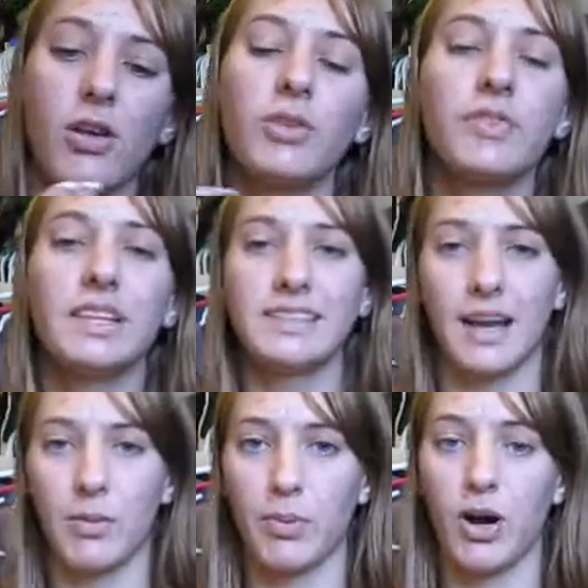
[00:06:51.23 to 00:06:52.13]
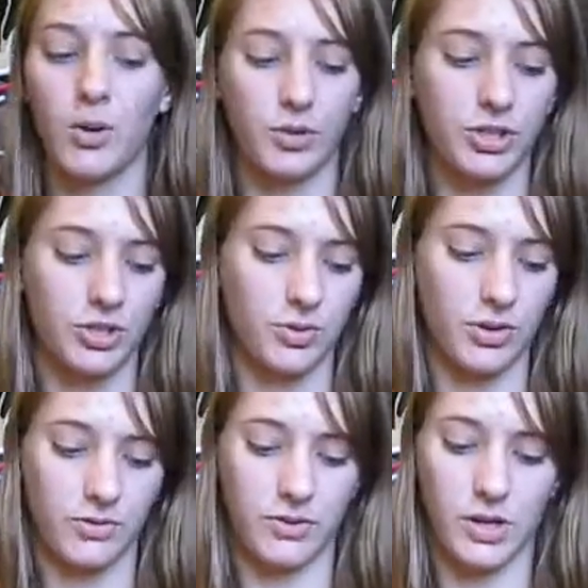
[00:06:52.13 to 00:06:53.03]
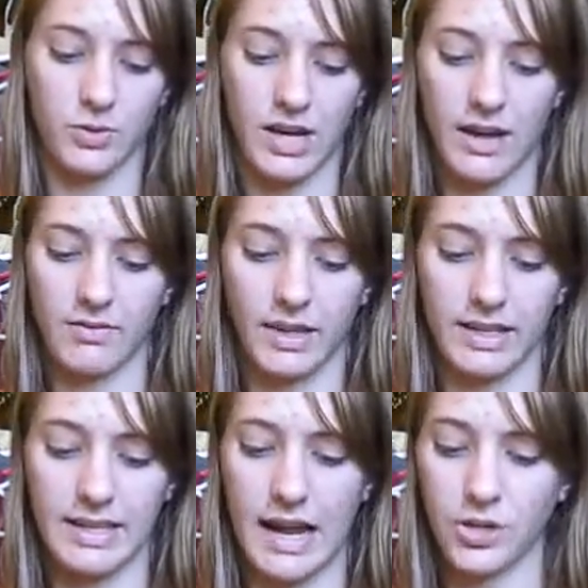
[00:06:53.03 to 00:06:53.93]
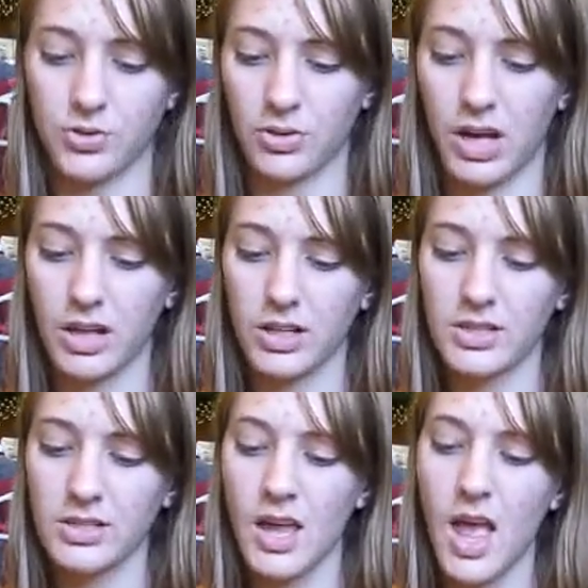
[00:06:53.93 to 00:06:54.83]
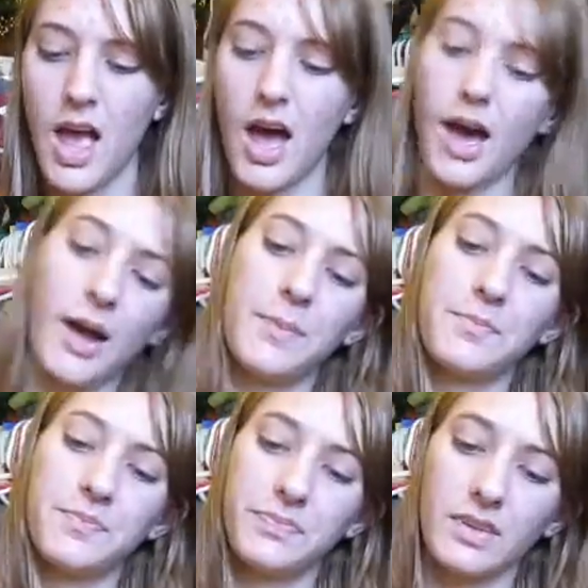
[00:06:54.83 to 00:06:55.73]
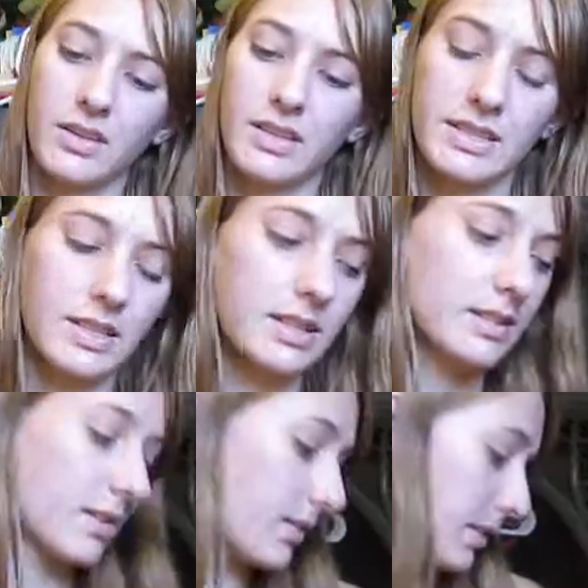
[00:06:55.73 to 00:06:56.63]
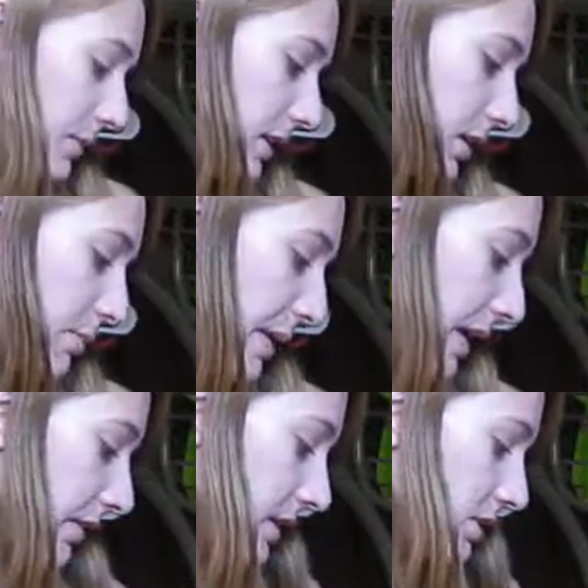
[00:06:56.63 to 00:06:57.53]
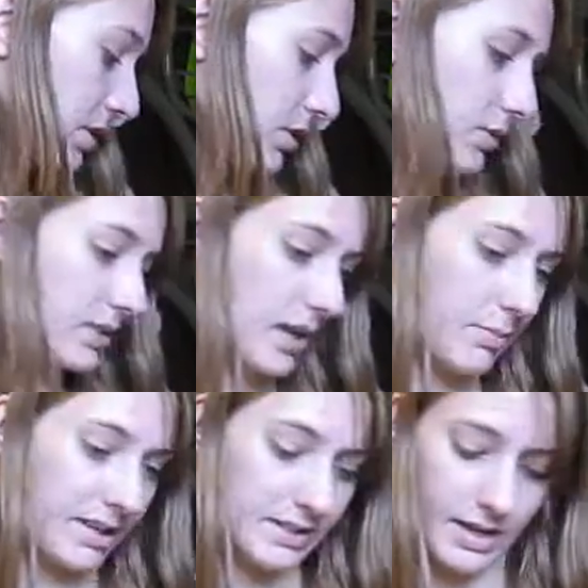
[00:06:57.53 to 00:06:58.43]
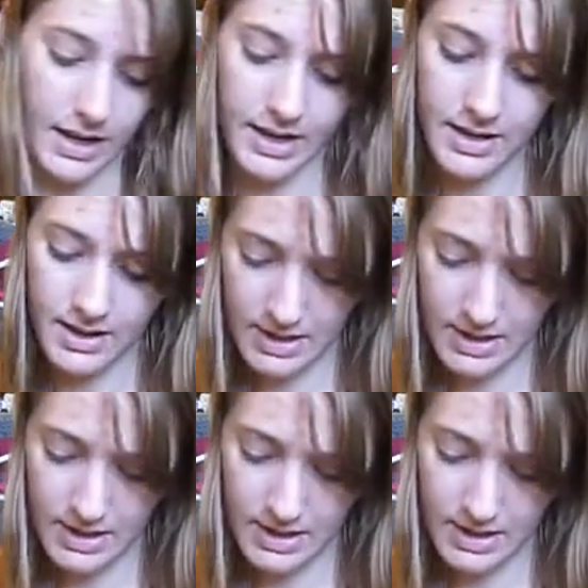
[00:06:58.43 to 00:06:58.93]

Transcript: All of these that I bought were just sort of, you know, have like natural colors. Um, this is, let me compare these two side by side.